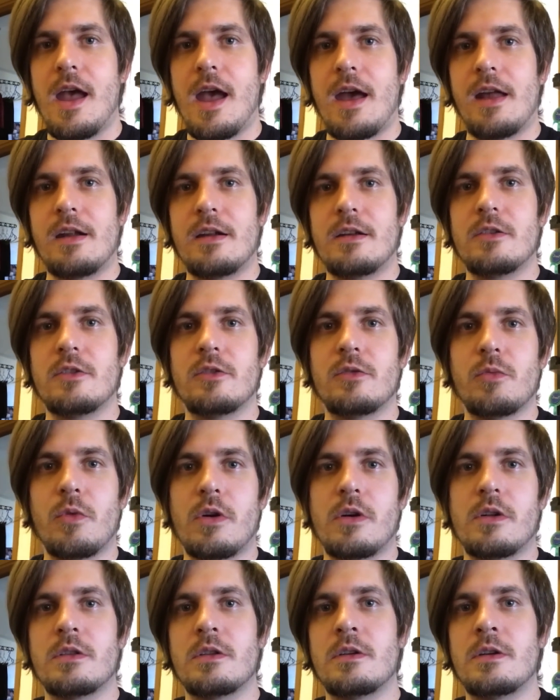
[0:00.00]
and I just
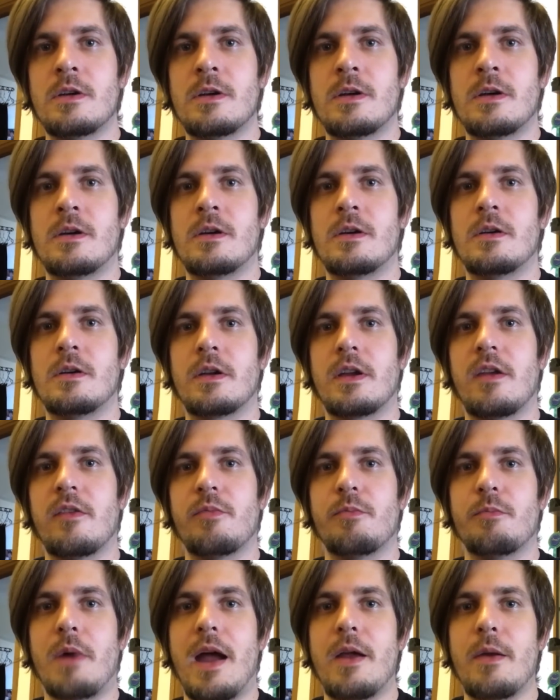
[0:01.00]
wanna
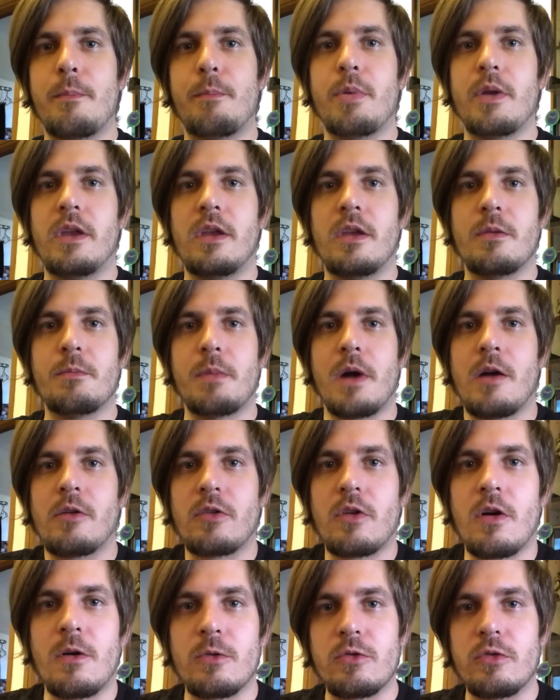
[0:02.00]
give my opinion
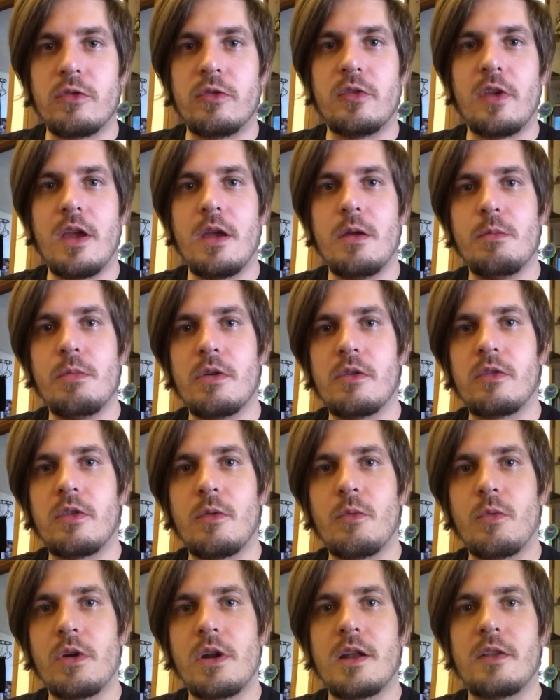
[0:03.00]
about Ultrasabers
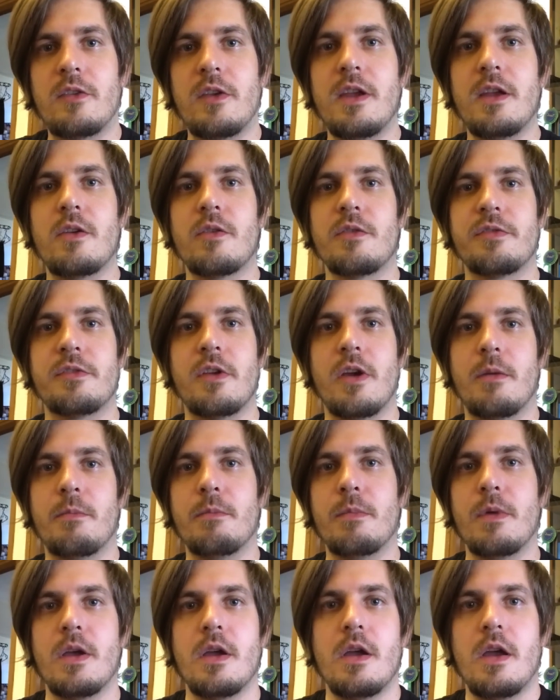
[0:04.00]
and what I think of
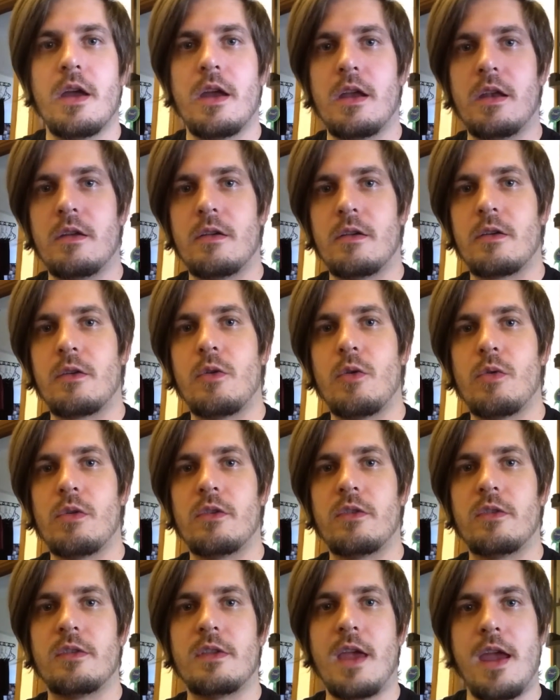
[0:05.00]
them in their
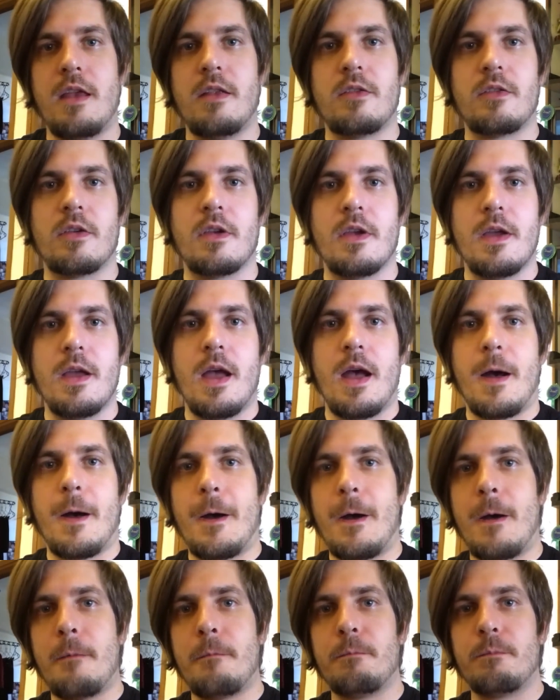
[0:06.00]
current state.
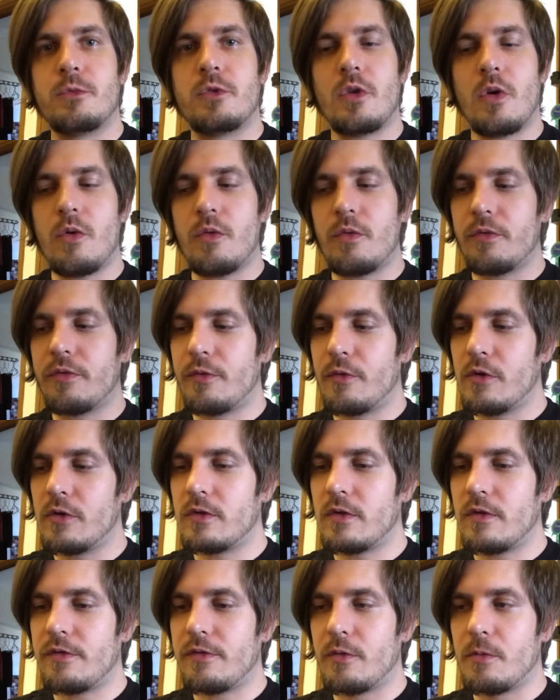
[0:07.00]
So
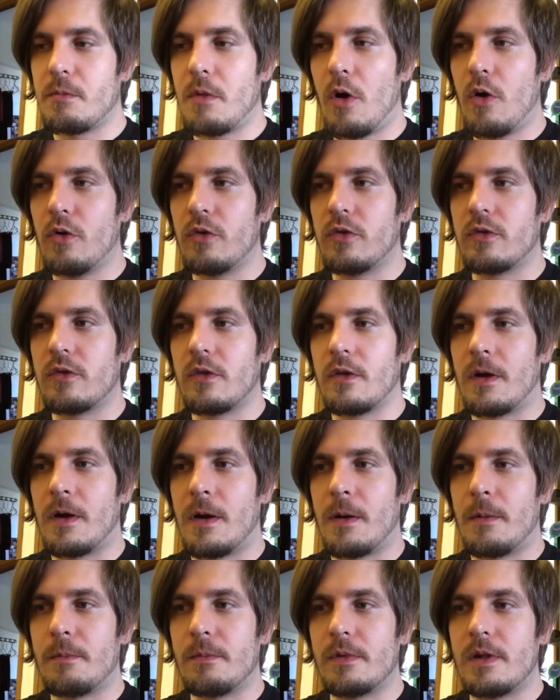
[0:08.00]
first and foremost,
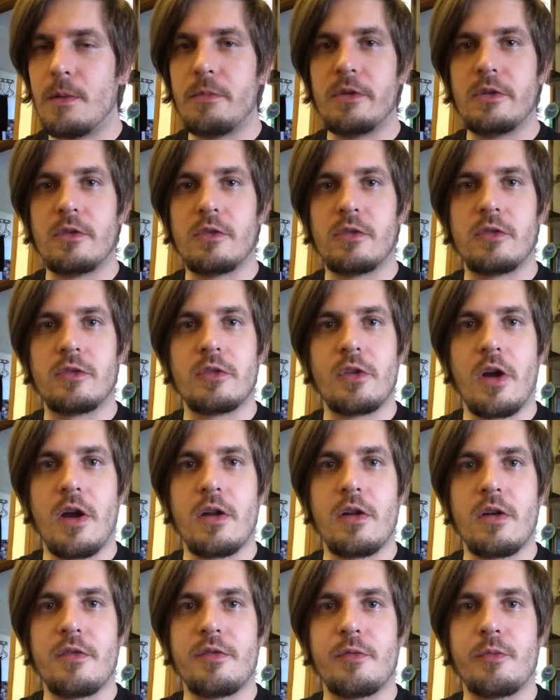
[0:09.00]
let me just
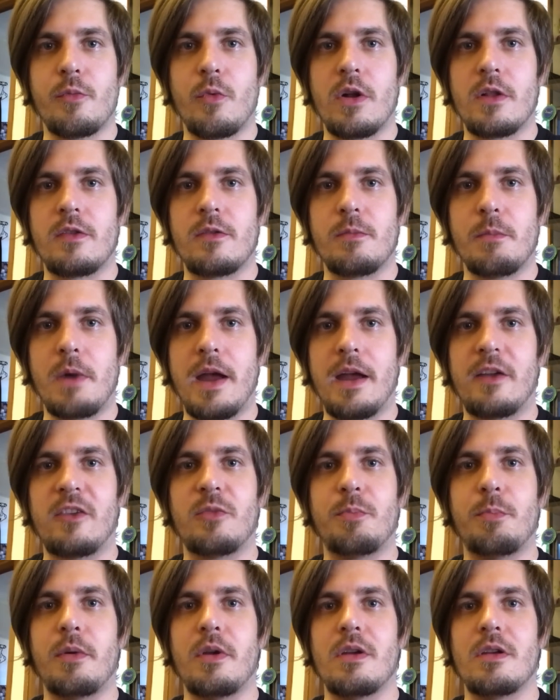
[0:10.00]
start off what my
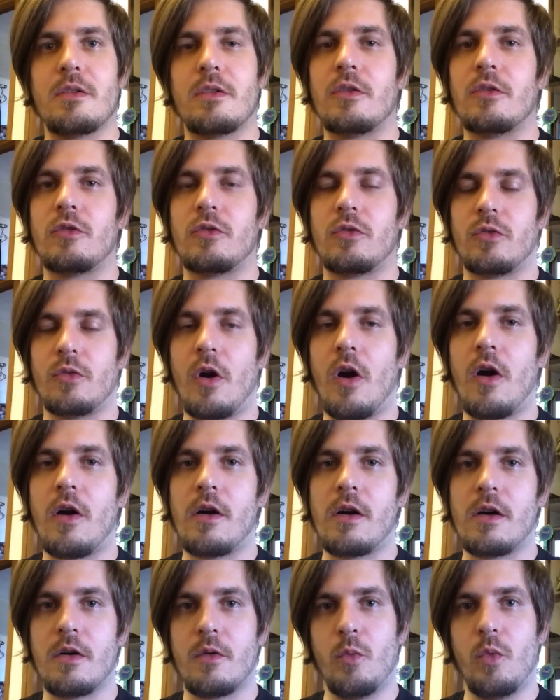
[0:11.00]
experiences
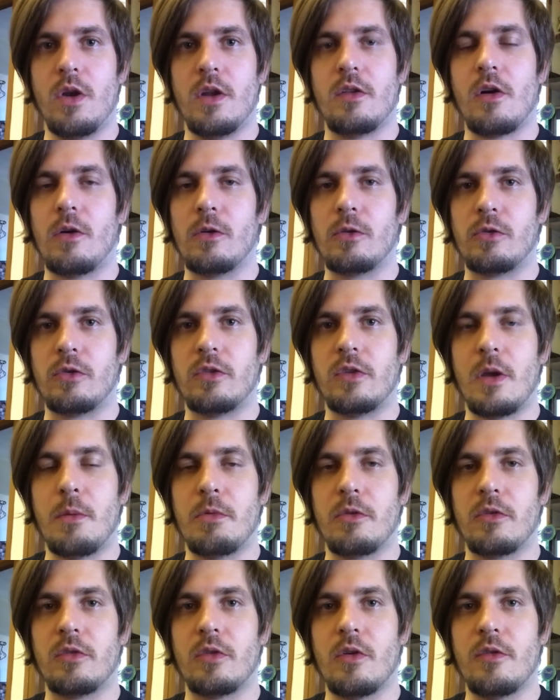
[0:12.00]
are with
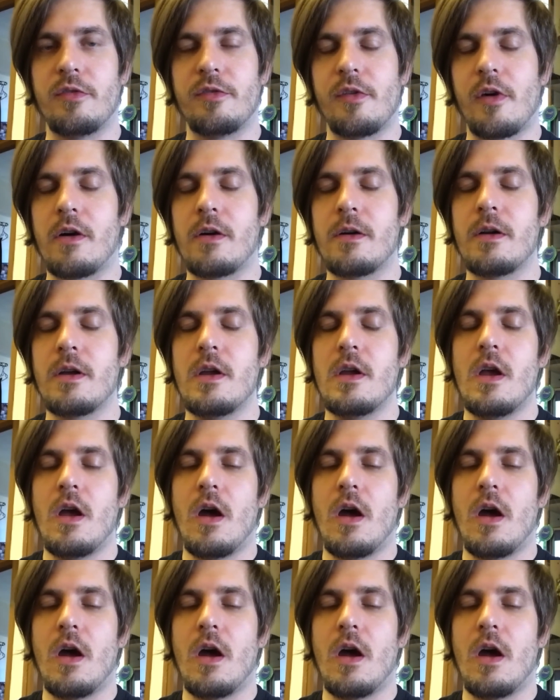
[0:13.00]
Ultrasabers so far.